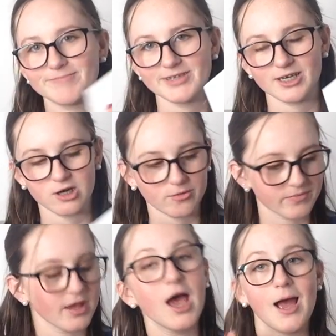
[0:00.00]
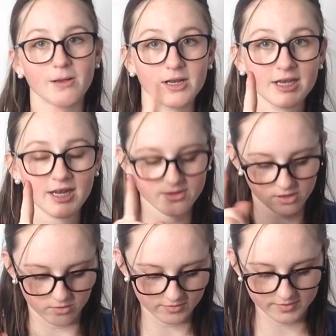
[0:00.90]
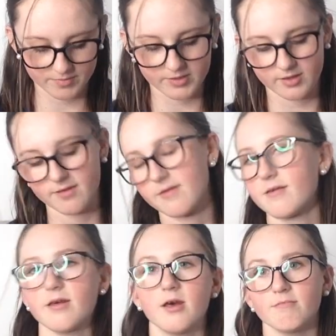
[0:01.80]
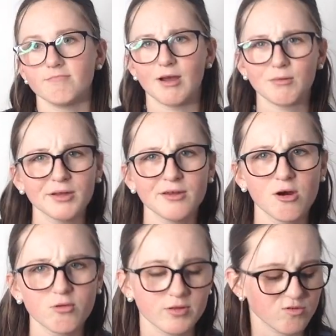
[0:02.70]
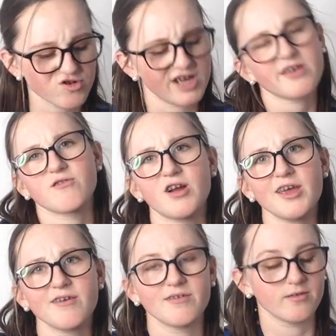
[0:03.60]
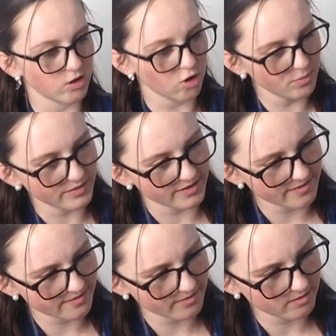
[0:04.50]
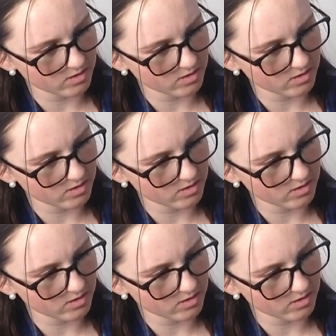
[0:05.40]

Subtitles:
You know, I'm gonna need those because I want to know some tricks, right? I'm gonna open this.